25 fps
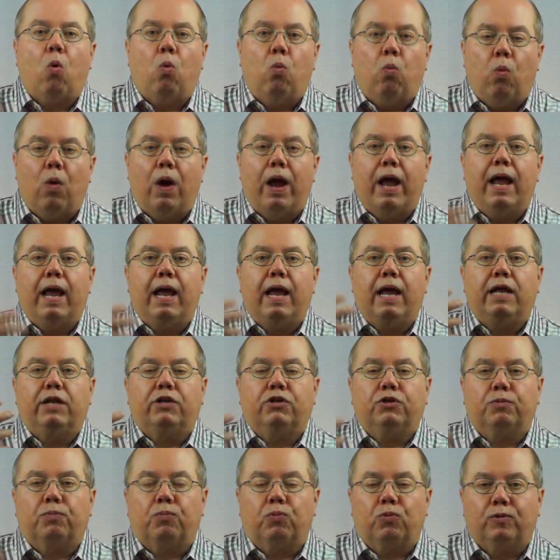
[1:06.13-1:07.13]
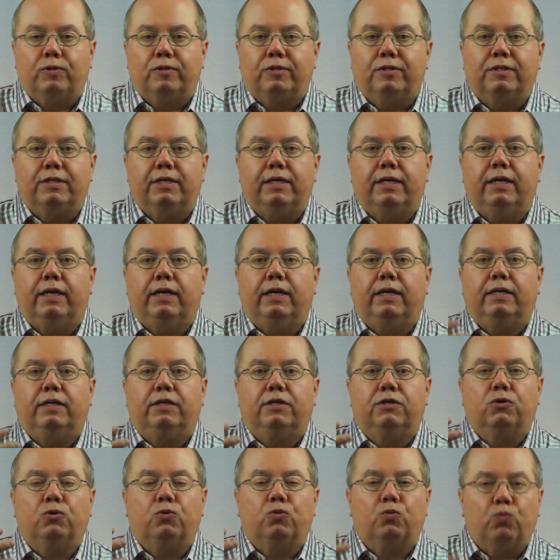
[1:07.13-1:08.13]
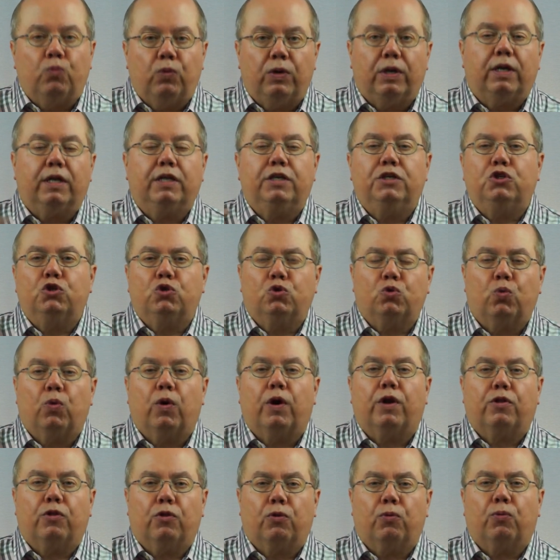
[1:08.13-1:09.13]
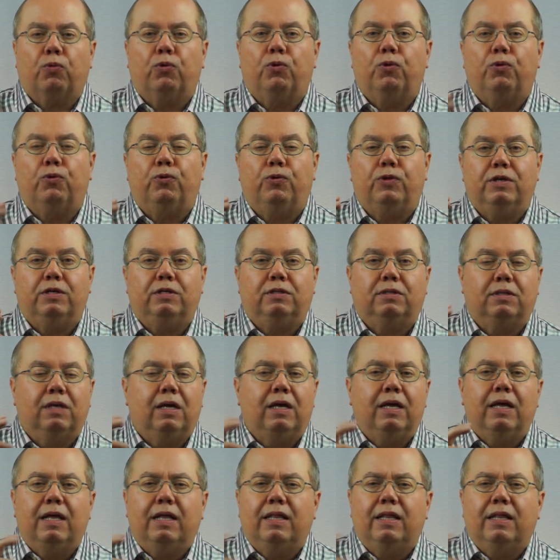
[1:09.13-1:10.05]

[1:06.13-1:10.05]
way to proceed to really sort through these